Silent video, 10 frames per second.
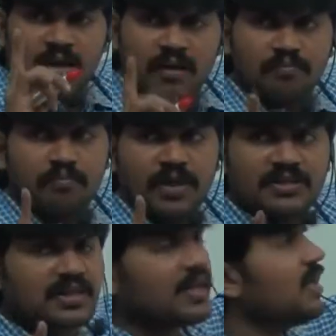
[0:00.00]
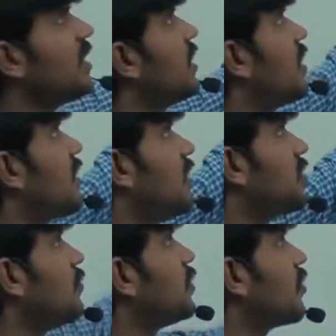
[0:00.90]
compulsory inner
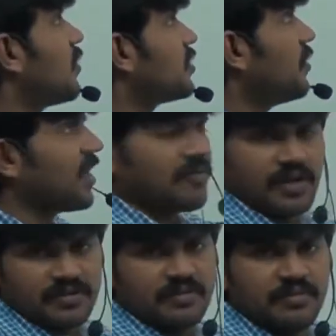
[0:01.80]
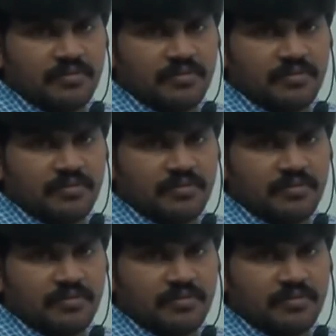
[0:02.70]
class object must be required,